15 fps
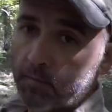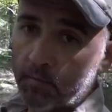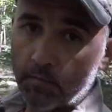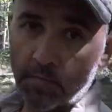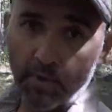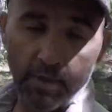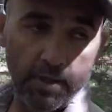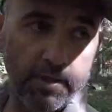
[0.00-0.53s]

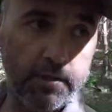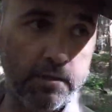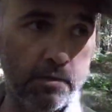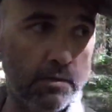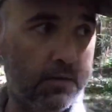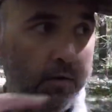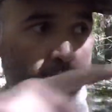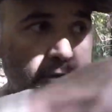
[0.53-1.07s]
and
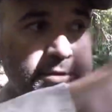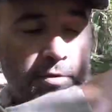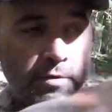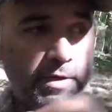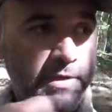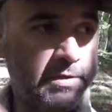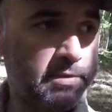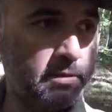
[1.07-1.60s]
large
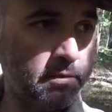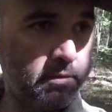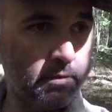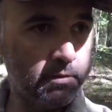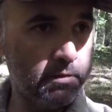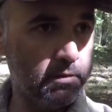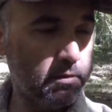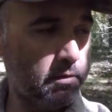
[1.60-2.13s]
creeks
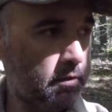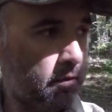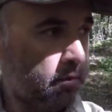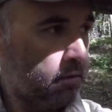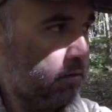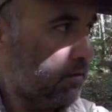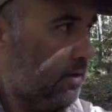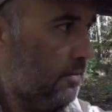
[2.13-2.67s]

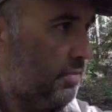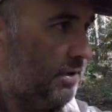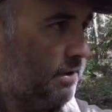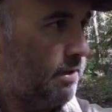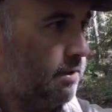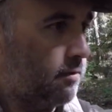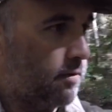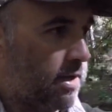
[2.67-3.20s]
completely
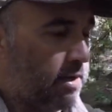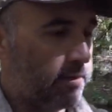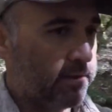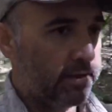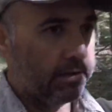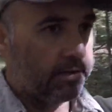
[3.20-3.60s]
around it.